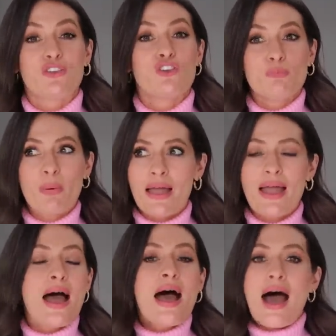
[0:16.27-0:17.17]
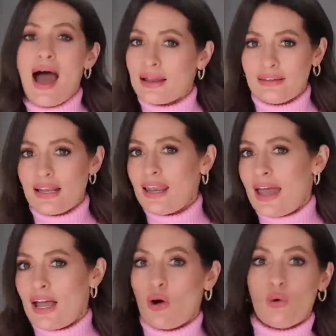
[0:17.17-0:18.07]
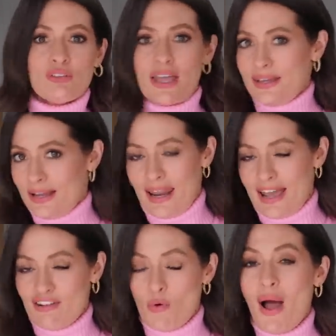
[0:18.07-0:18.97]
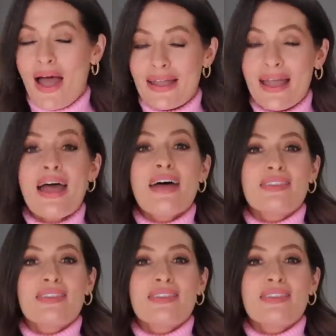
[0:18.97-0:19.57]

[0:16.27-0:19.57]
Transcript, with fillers: Just by adding a layer or taking a layer away,